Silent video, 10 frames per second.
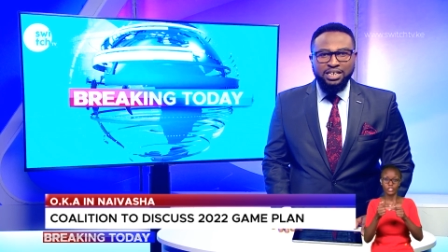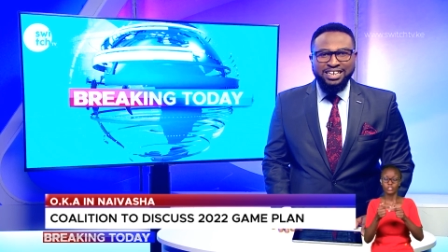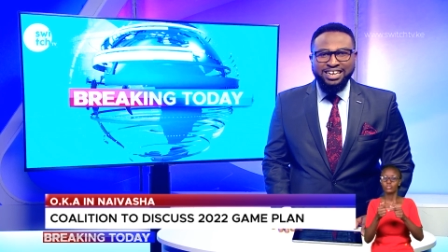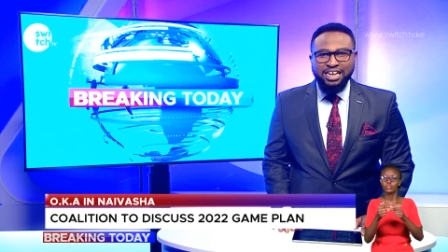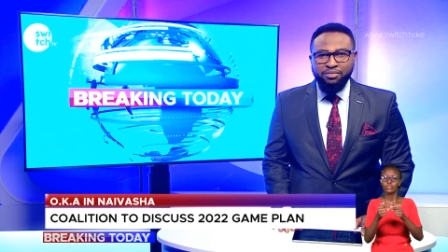in
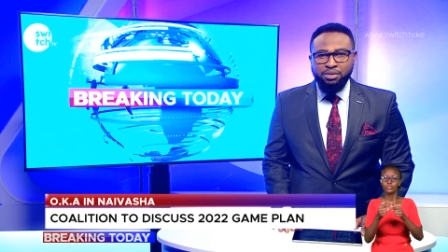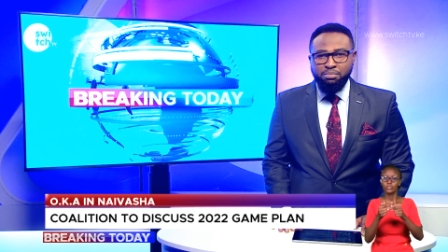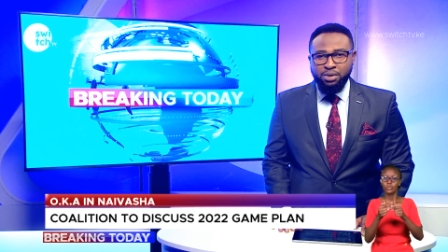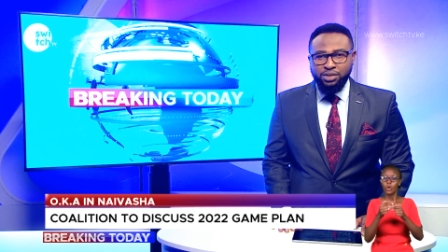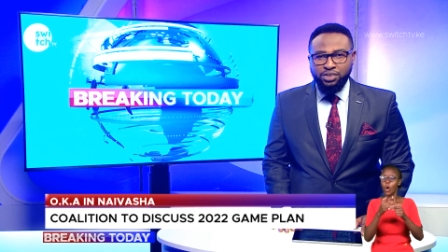
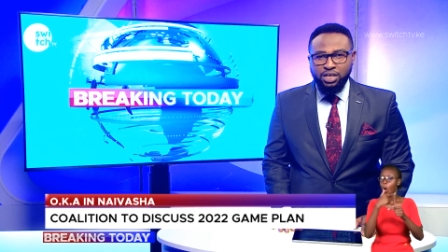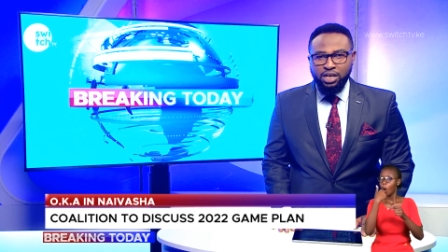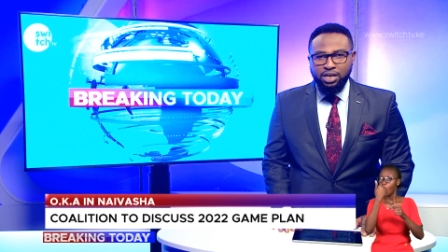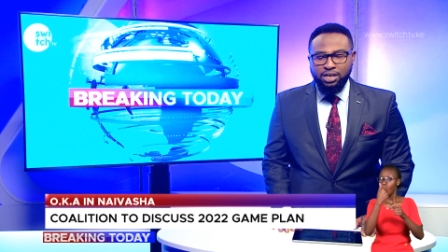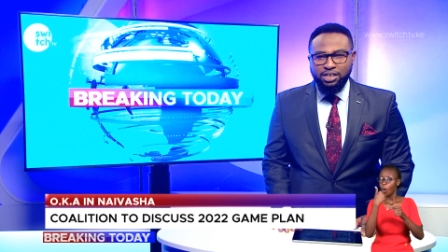11 months.
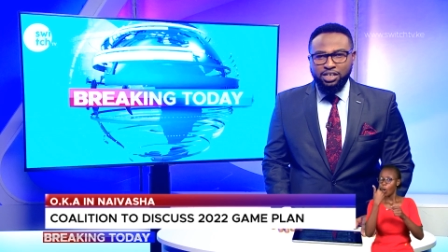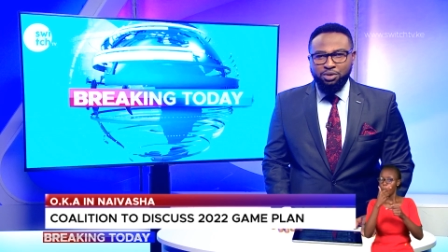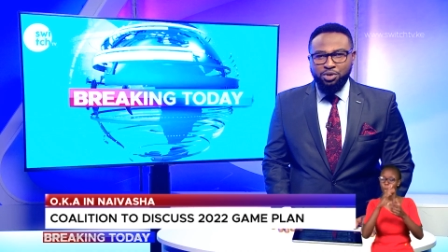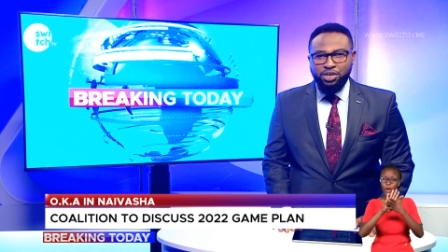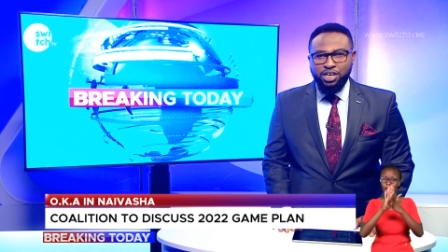Daniel
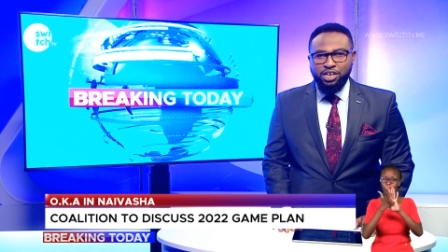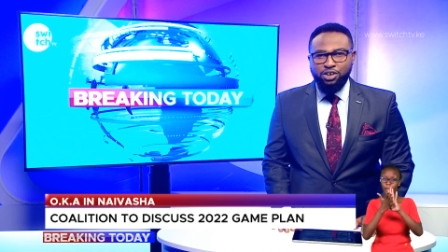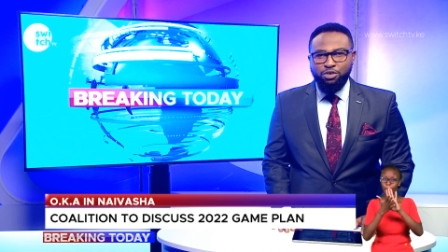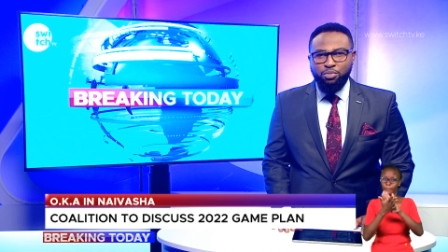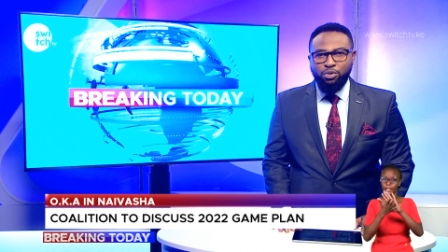Kariuki
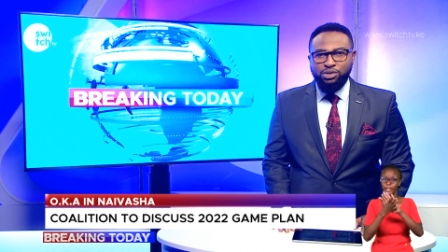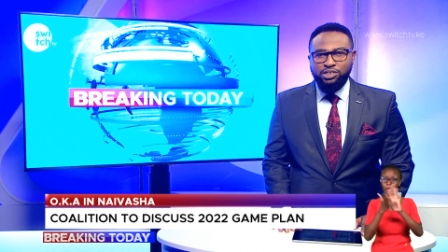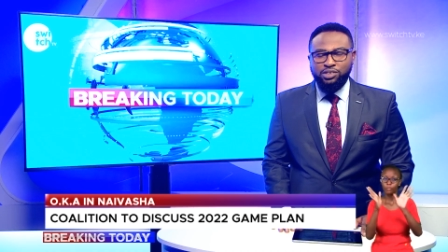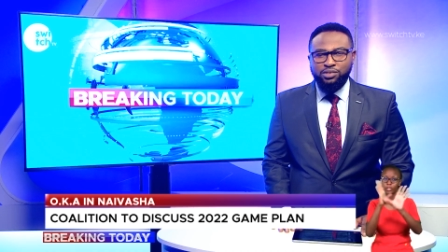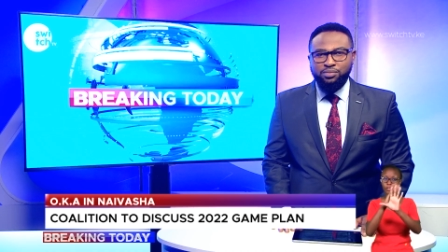reports.